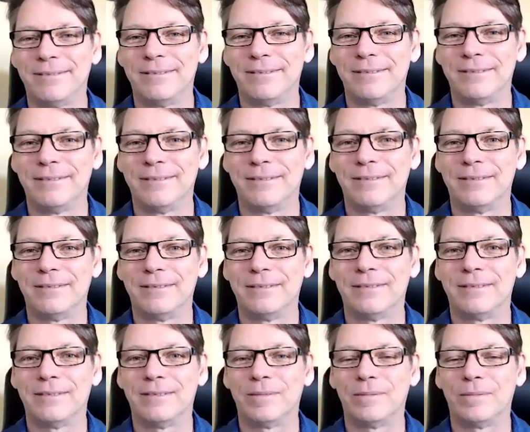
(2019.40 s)

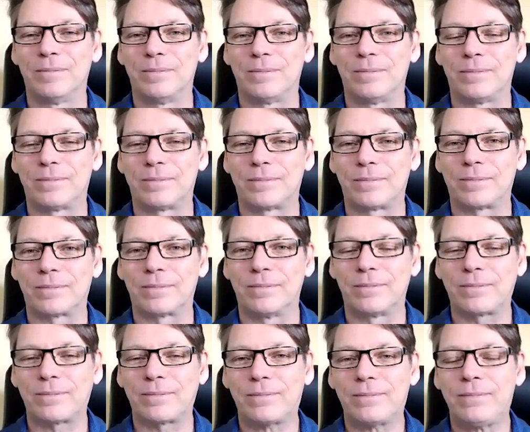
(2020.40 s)

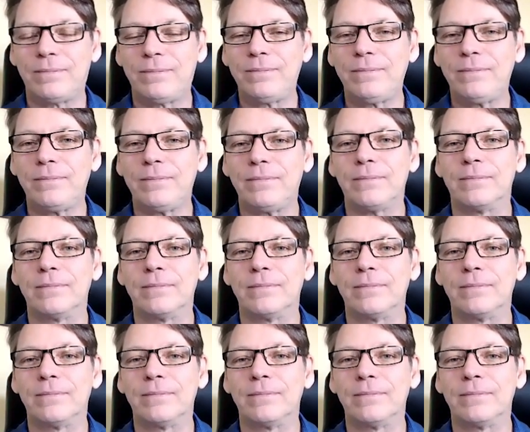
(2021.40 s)
[no speech]